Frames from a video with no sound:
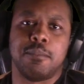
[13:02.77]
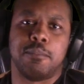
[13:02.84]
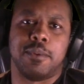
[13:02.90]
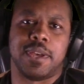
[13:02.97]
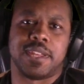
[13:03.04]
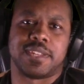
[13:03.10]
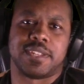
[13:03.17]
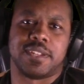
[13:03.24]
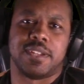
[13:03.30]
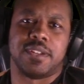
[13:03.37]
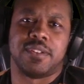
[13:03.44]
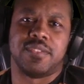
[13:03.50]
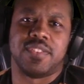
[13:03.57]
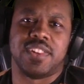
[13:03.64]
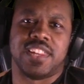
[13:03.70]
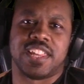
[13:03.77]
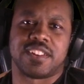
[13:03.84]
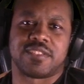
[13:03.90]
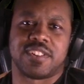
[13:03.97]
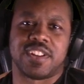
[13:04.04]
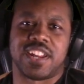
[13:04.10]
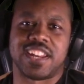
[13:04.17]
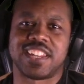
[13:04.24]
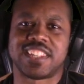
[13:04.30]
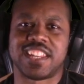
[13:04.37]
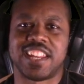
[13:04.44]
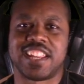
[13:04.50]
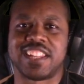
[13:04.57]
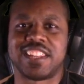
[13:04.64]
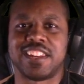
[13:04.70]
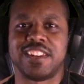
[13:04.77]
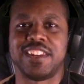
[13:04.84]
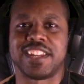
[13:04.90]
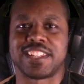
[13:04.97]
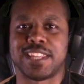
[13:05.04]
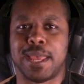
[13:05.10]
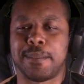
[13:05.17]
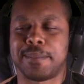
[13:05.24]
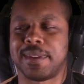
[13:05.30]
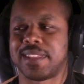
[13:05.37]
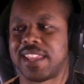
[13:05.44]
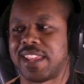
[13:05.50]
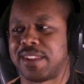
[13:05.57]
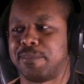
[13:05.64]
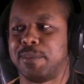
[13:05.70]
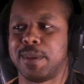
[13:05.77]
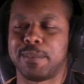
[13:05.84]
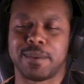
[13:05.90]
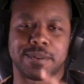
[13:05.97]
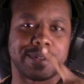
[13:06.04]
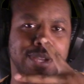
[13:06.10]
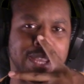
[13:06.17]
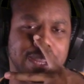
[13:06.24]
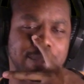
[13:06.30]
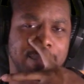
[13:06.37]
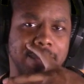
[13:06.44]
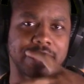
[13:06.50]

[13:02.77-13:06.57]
But later on, I decided to get to the next update that people are talking about.